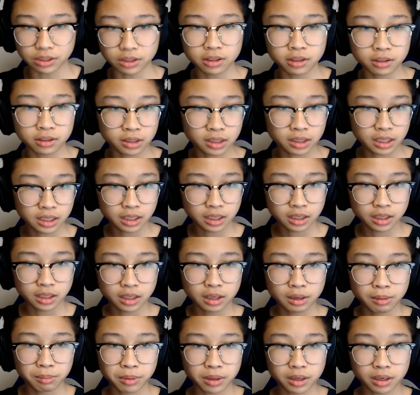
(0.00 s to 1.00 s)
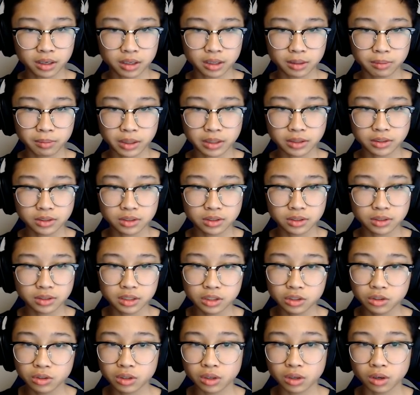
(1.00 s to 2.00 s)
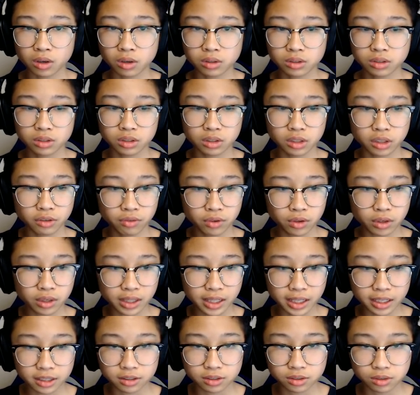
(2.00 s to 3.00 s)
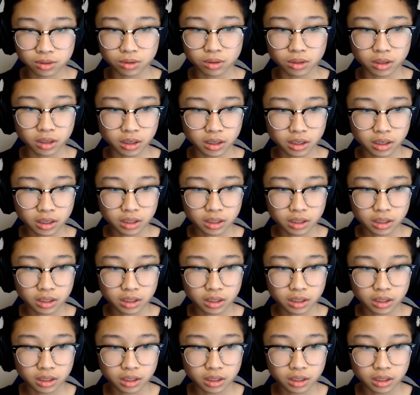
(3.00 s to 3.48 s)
you know. But as you can see, you could also, if you click store,